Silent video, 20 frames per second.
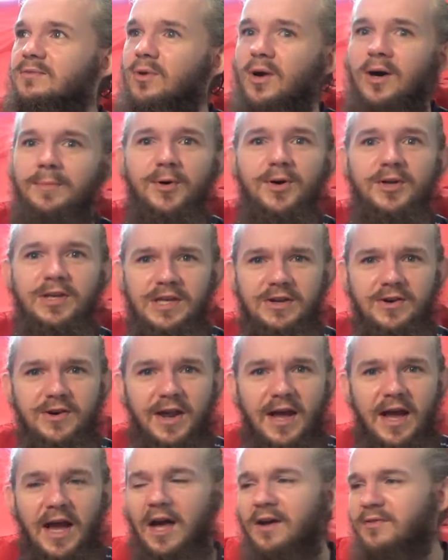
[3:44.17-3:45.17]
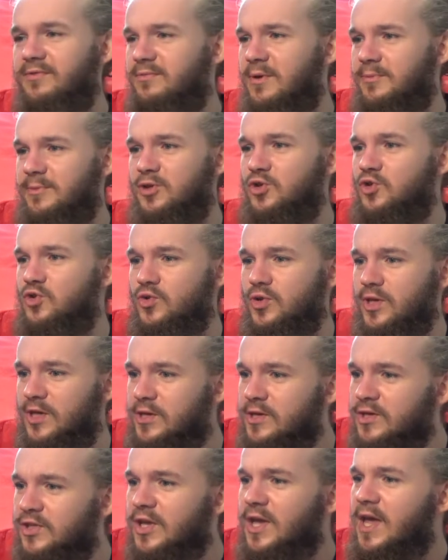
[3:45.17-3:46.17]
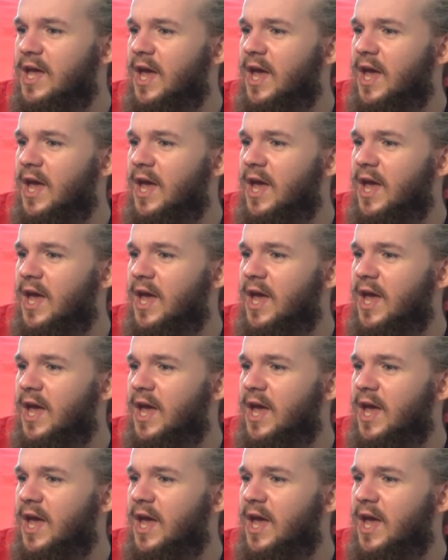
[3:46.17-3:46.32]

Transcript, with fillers: what, about 1.5 years, maybe 2 years,